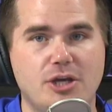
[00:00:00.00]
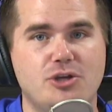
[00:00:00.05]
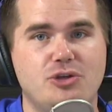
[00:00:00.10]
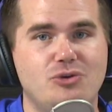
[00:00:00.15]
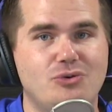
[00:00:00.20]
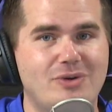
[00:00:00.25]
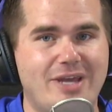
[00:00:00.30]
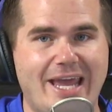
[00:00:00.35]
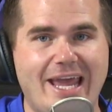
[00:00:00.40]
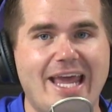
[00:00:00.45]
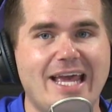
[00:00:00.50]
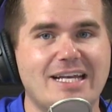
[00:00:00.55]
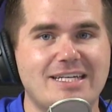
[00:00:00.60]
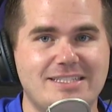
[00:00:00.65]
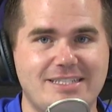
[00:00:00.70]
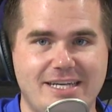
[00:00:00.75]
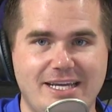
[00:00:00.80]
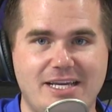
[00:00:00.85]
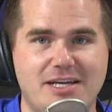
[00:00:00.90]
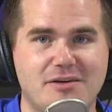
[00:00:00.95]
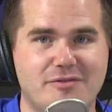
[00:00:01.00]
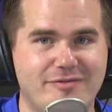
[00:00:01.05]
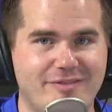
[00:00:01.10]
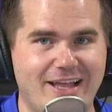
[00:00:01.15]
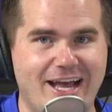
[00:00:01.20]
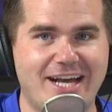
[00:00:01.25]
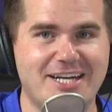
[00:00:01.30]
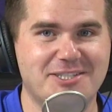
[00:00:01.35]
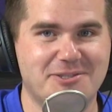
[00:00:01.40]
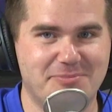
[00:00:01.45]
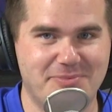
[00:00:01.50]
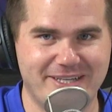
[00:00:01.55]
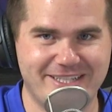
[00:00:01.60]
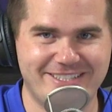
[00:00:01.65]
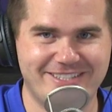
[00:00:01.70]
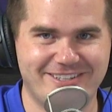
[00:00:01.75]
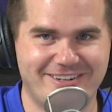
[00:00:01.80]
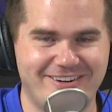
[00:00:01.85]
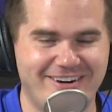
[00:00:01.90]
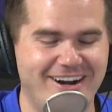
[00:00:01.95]
you can't take a flash
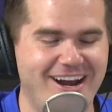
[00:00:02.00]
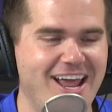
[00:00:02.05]
picture.